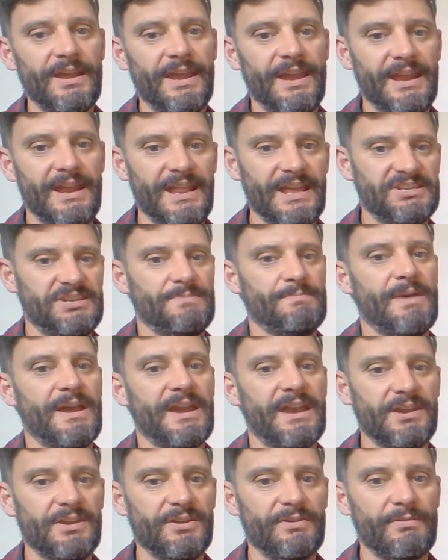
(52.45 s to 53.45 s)
and actually
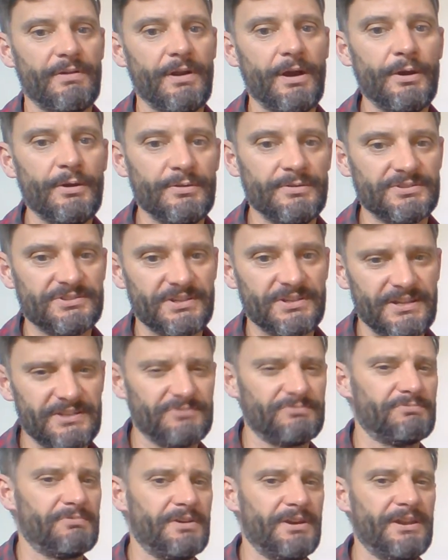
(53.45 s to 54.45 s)
make it your own. So
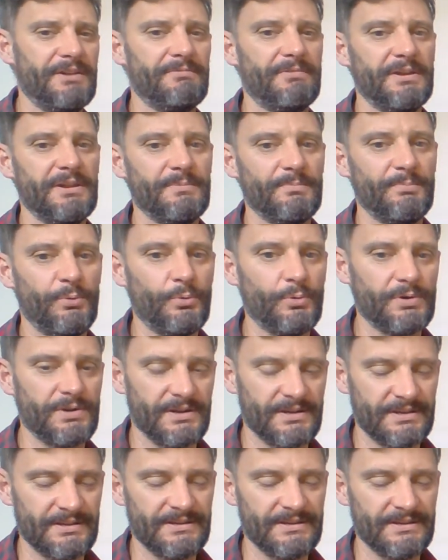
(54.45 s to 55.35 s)
that's really, really important.